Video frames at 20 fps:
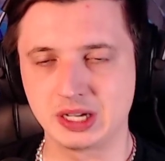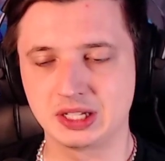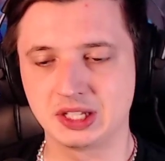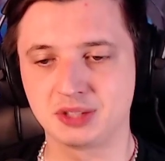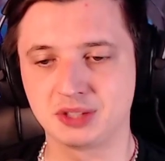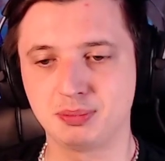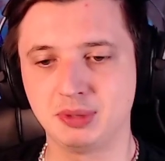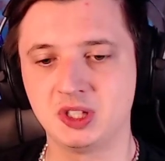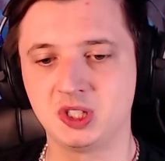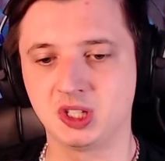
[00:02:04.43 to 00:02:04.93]
That's
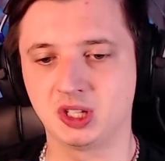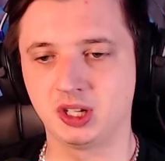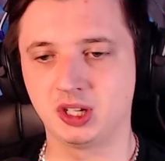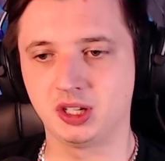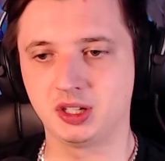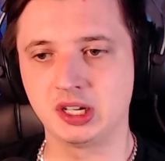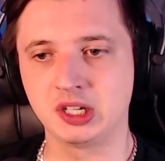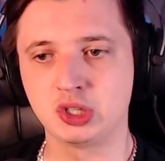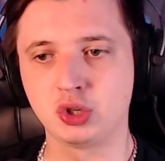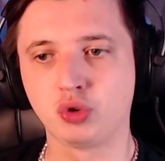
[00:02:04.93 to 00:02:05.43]
basically
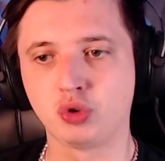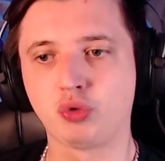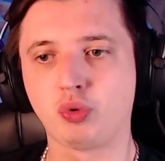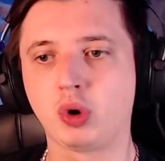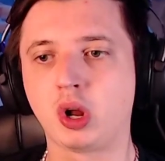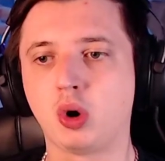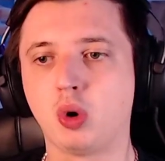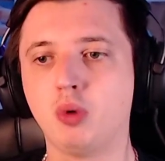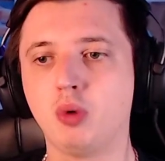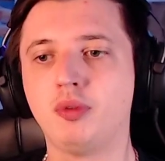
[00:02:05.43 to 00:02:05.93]
it. I don't
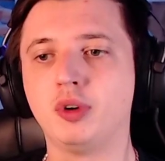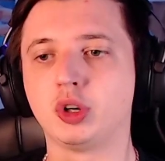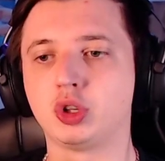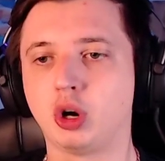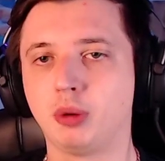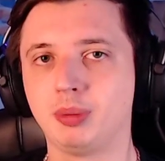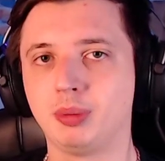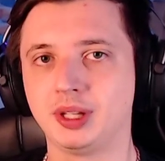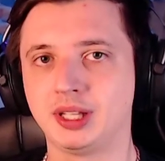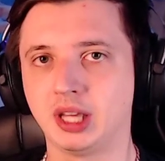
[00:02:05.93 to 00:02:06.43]
want to
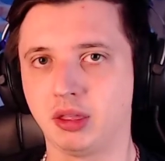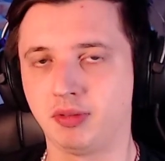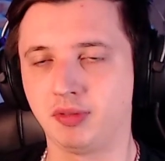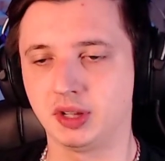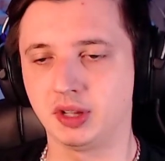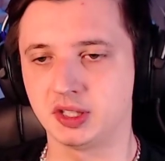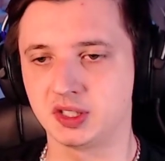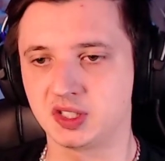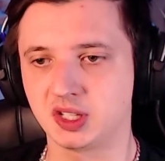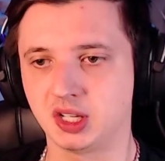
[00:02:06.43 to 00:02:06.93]
overcomplicate
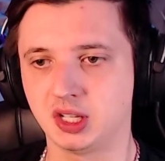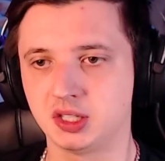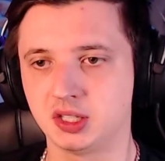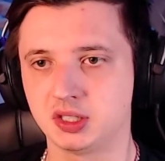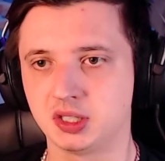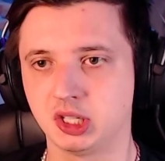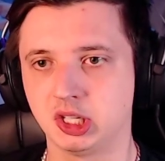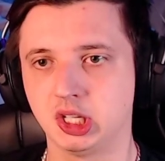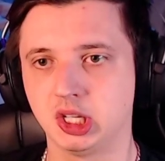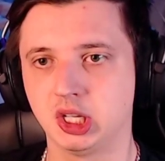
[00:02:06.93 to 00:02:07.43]
things. And
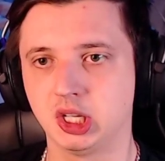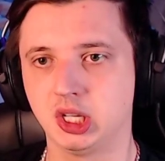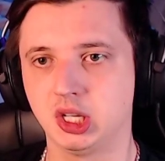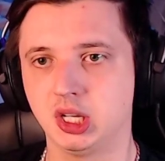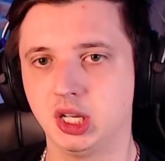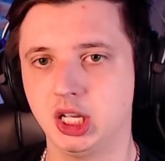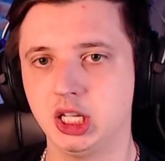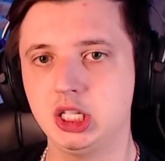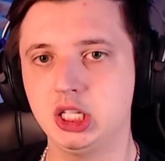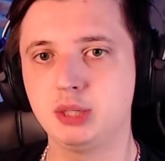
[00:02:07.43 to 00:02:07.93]

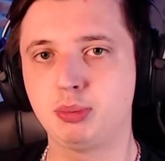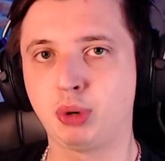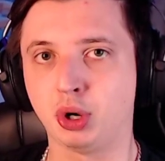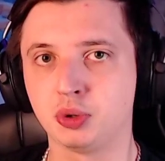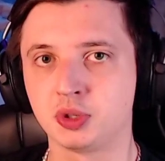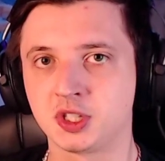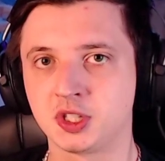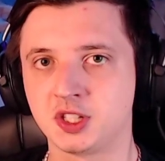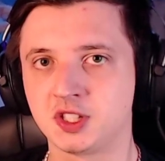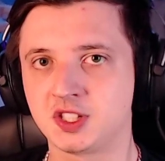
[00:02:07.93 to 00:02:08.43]
in the
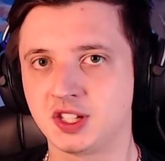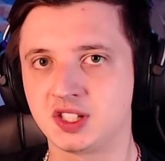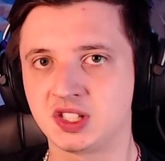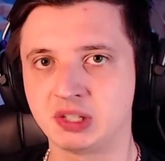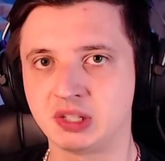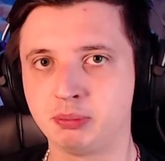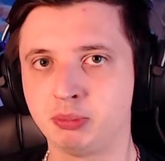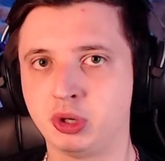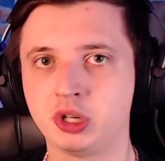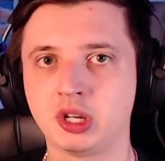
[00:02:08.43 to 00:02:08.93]
process, at
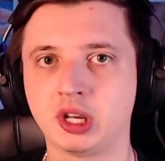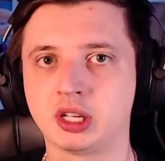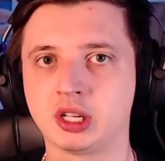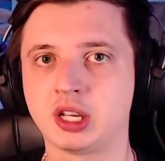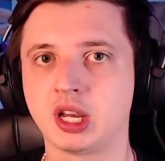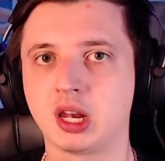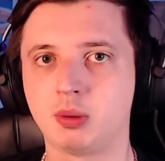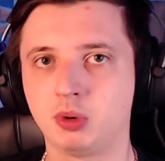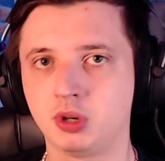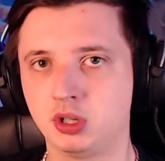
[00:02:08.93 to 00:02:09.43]
some point, I
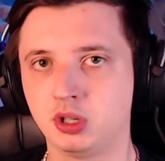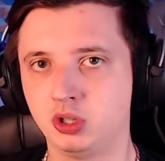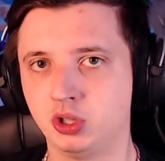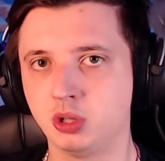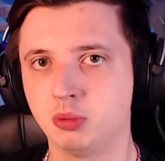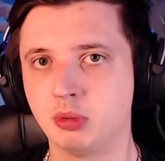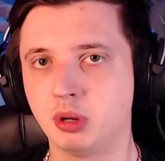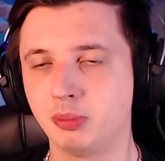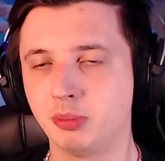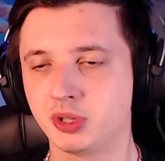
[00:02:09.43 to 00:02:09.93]
kind of want to learn
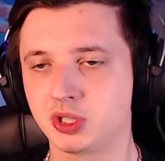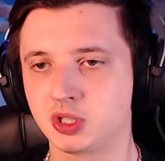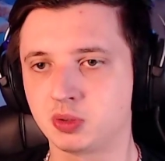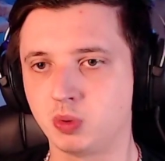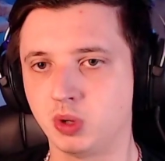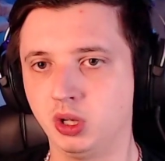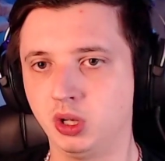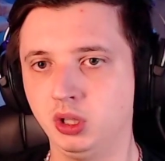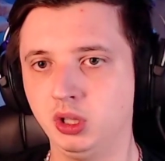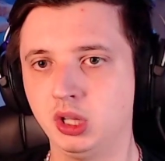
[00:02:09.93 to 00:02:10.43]
the members as
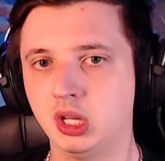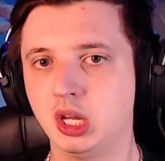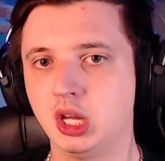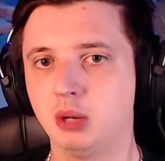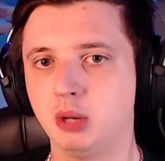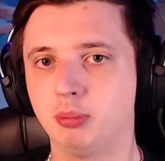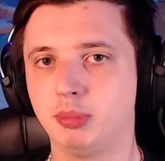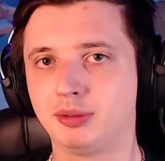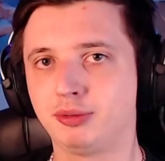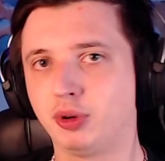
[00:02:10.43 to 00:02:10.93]
well.
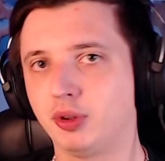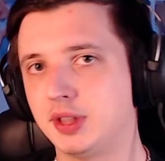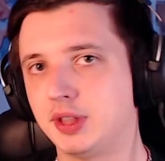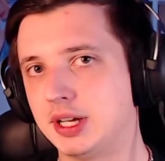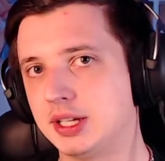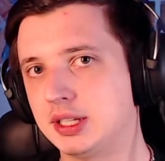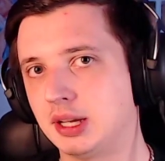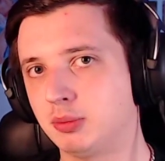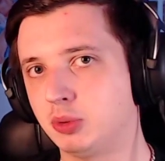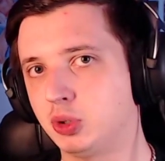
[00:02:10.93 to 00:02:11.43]
But for
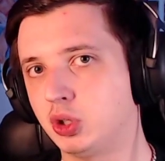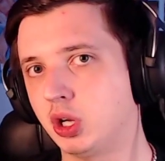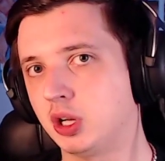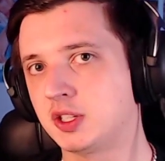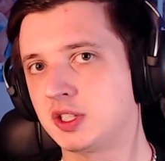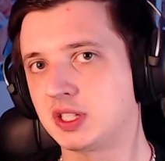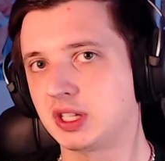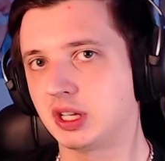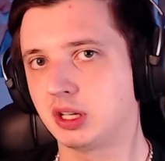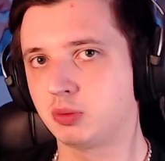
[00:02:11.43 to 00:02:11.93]
that, I'm going to
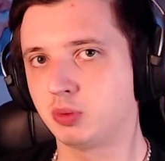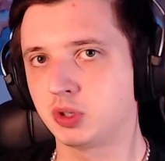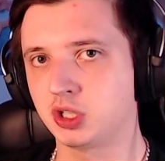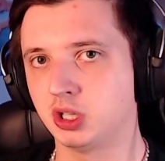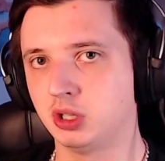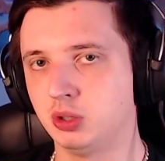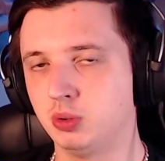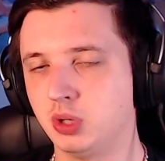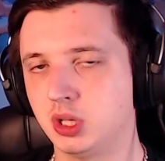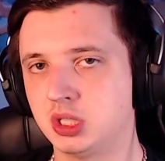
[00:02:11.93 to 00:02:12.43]
start watching
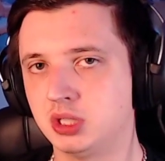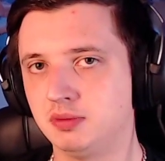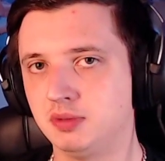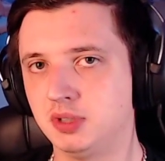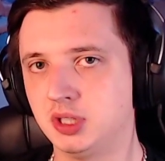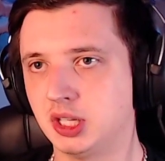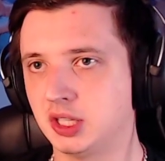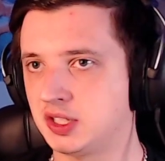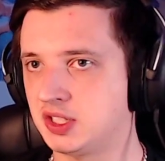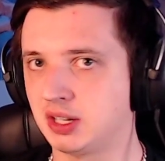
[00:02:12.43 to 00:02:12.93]
LOONA
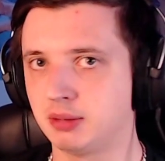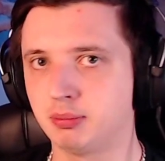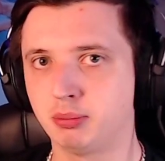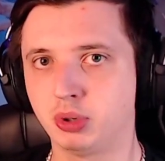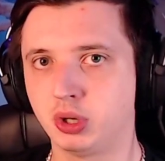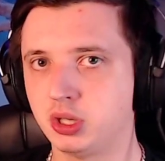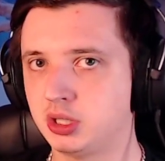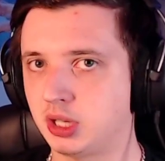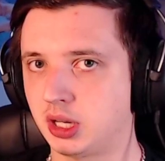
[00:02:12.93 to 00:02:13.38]
TV at some point.